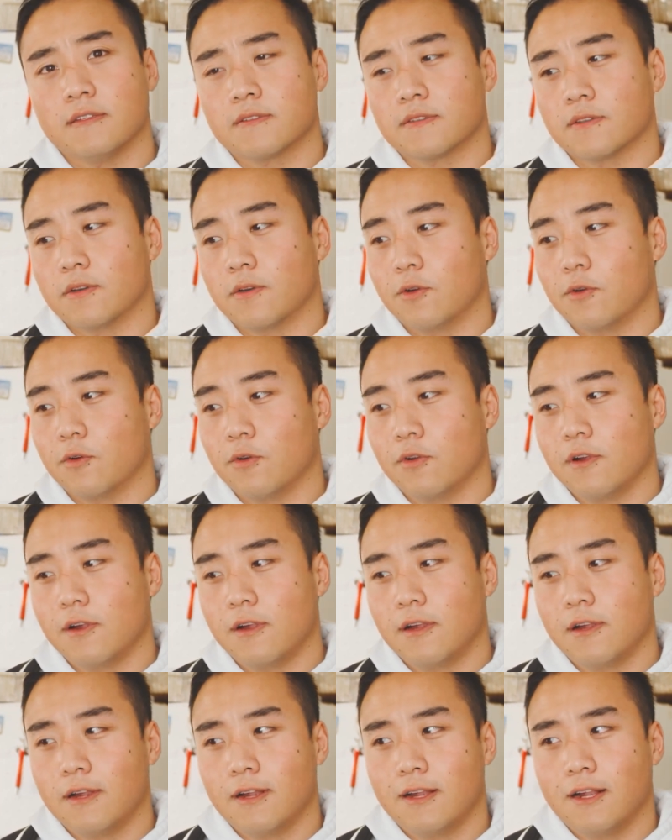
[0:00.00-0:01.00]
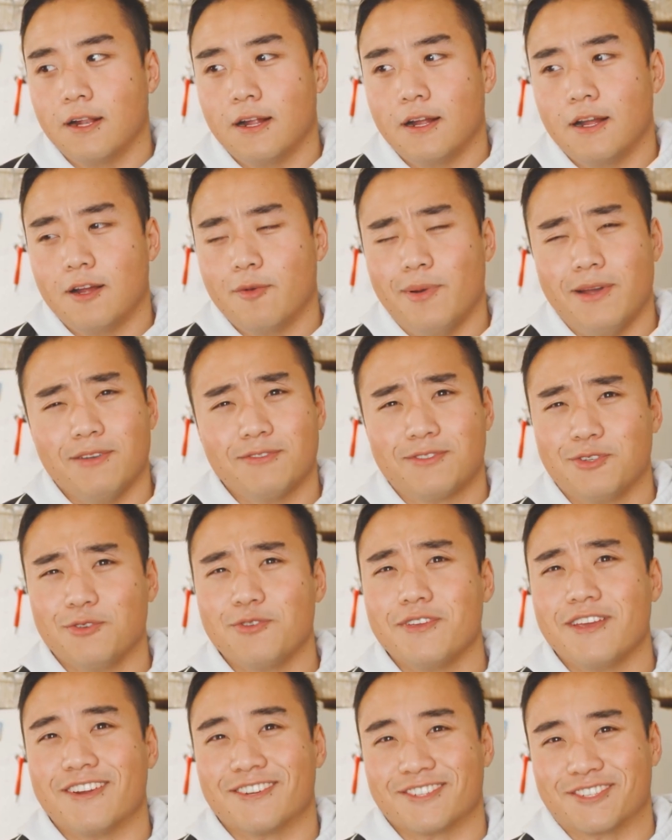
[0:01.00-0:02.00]
So about 2
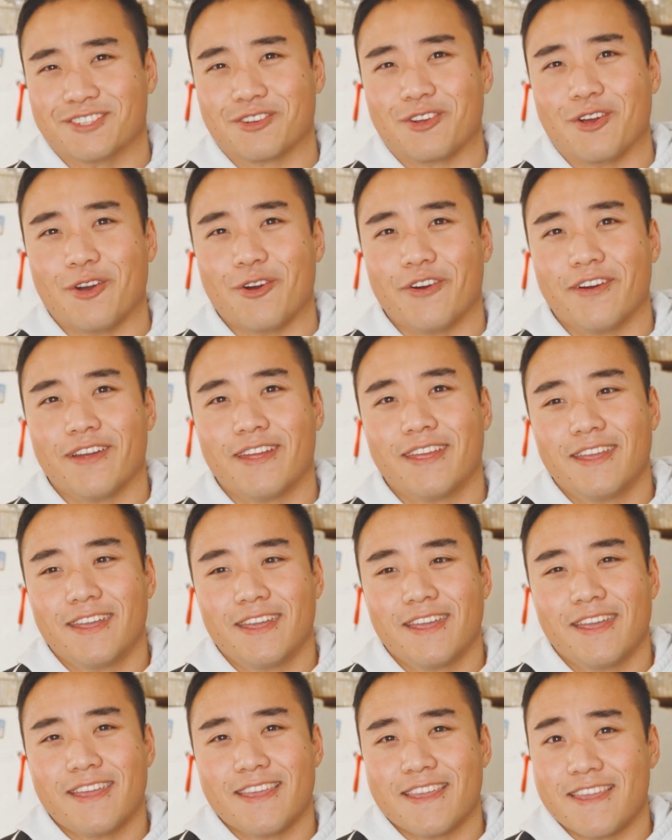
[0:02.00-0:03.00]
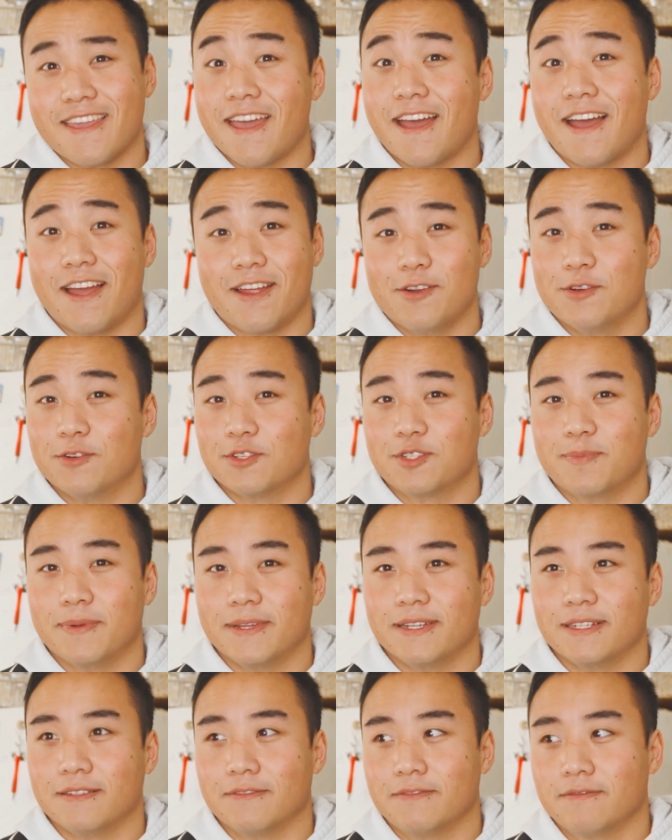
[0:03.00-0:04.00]
years ago. Yeah, I know it's
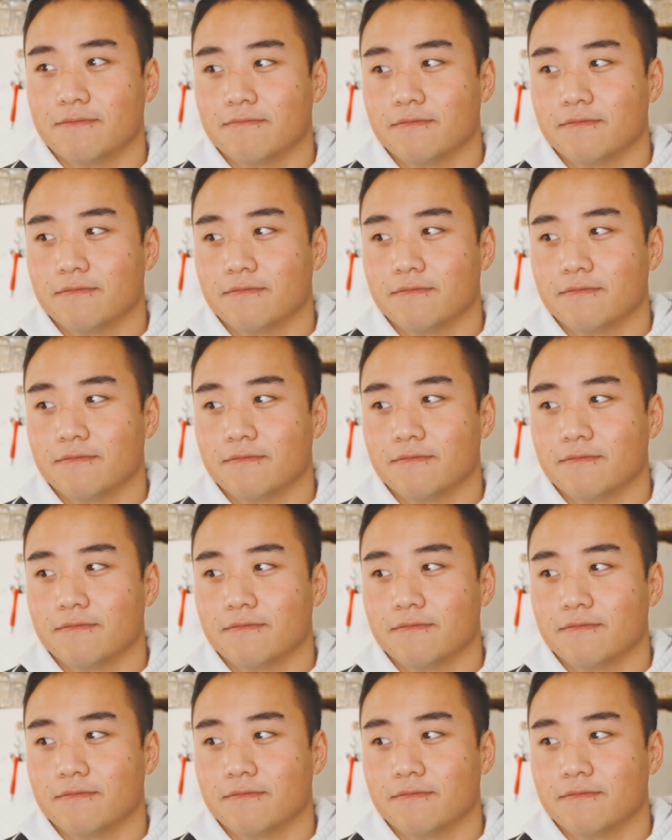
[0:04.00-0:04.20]
been